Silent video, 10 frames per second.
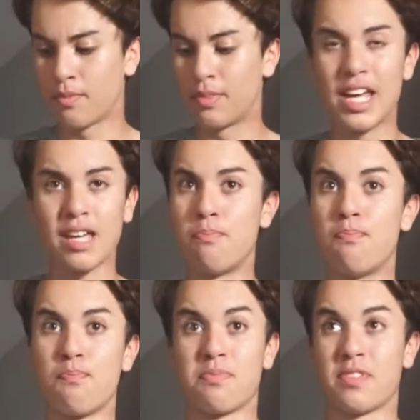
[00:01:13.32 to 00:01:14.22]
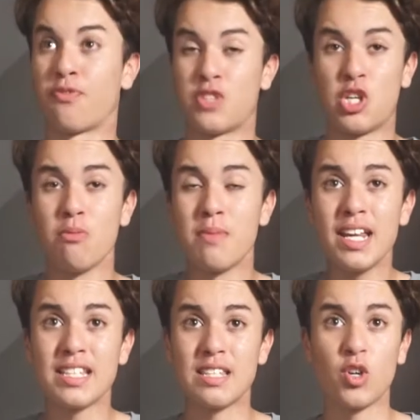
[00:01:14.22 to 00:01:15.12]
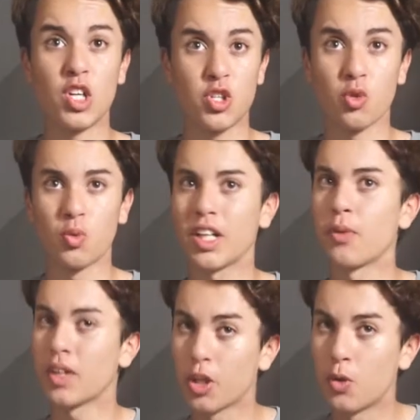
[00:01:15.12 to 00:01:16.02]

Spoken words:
Like 2 minutes if you can do it really, really